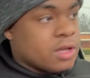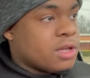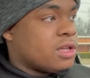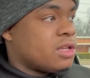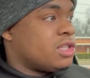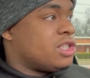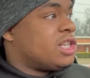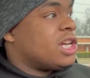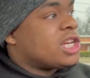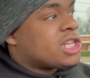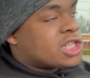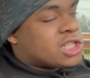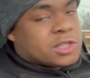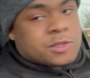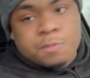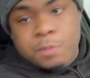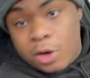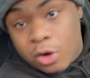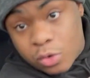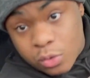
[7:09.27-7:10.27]
Just
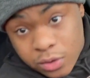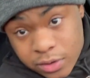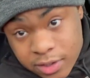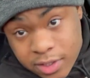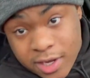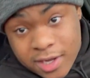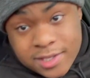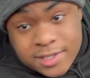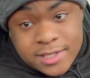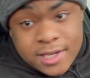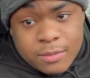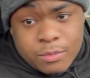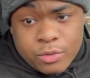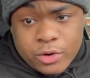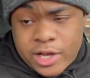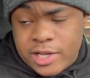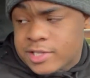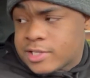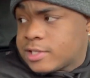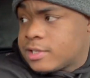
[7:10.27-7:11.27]
spoke with Concept
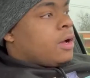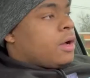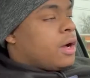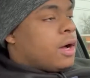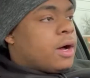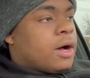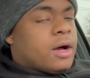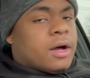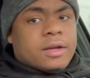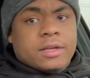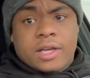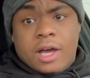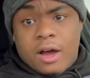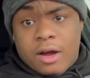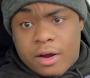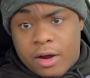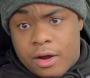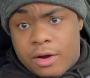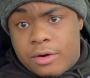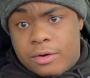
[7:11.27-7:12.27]
Racing. Oh,
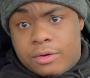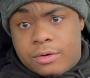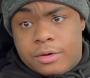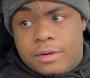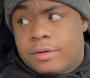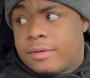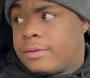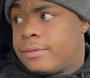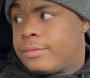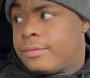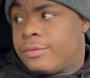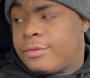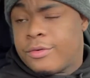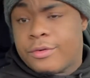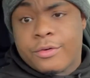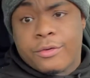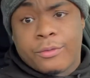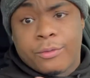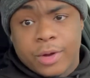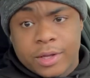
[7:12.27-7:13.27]
y'all heard
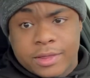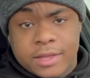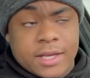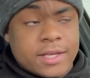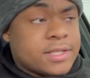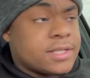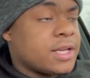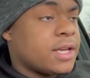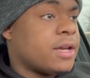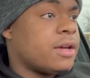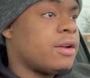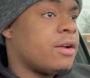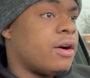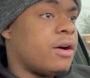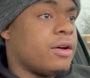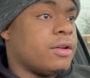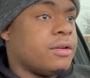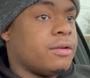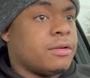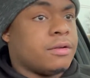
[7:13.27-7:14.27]
what they said
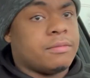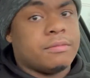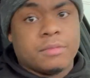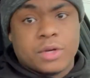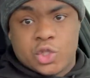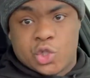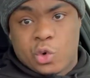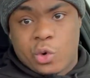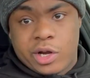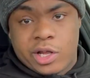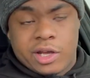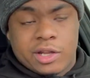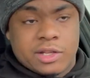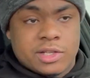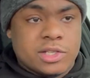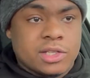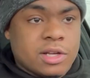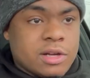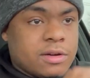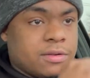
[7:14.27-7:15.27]
on majority of the
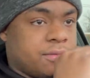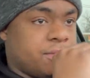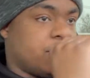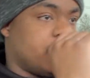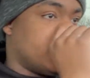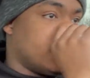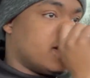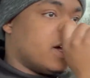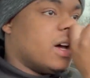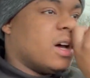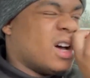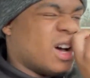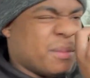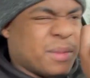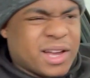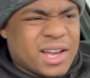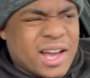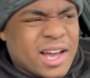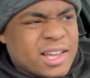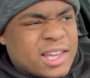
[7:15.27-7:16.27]
stuff.
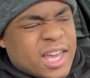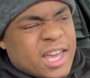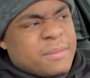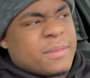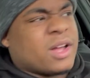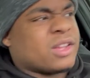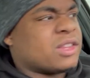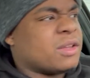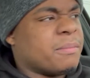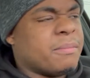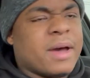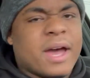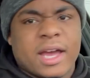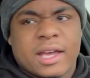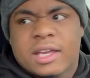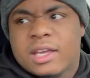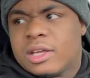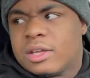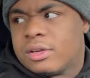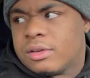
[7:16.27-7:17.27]
A guy came out the
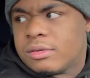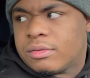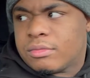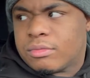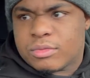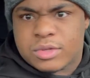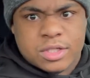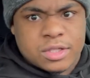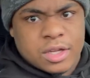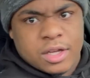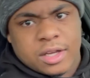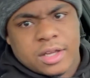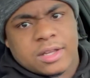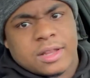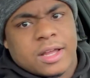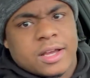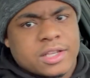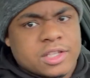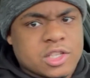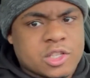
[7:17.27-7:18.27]
back and was looking
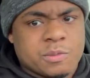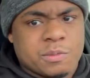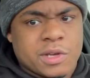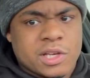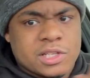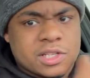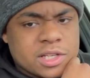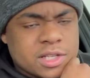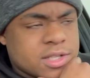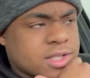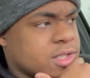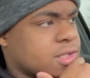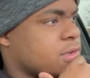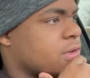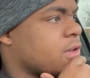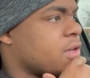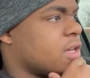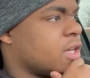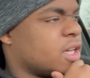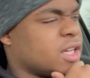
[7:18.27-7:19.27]
like suspicious,
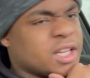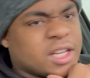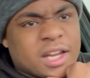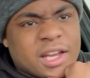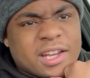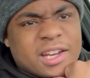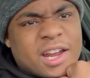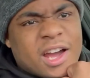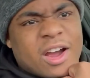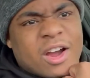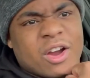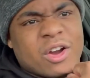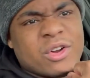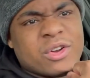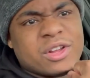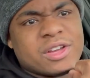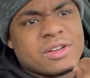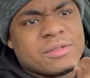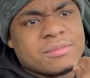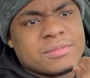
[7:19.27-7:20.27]
and then I
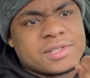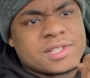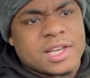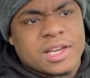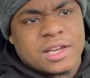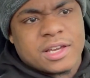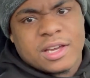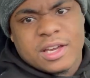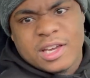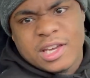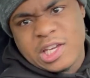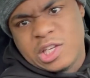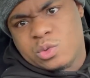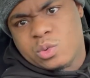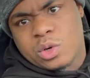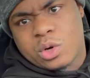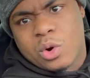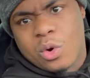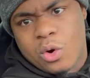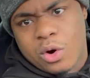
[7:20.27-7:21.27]
heard him say he's
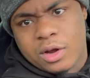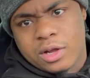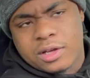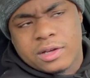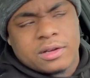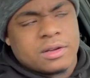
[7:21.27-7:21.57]
recording.